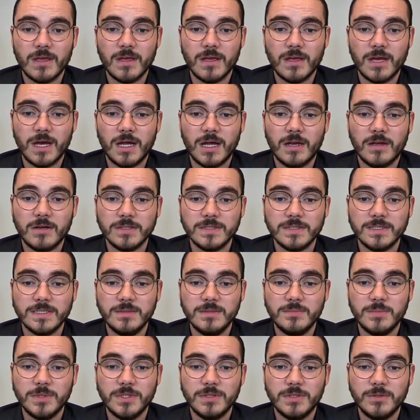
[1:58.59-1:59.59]
and our
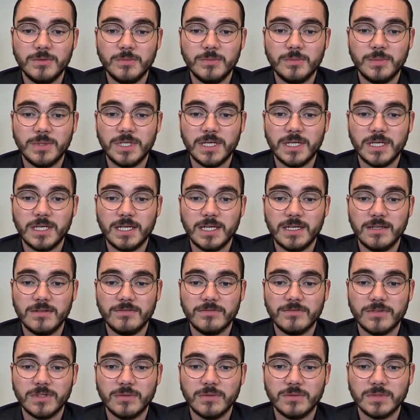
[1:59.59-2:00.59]
CPU PLL
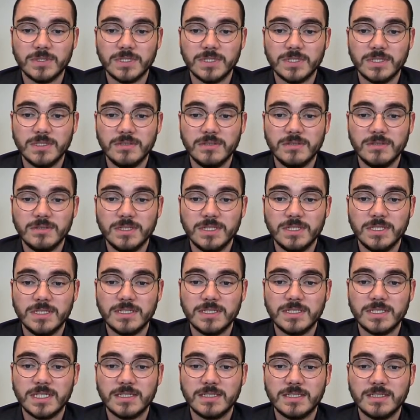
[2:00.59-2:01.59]
frequency is
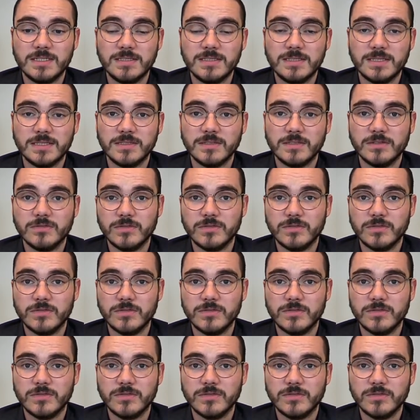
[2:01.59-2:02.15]
set to 600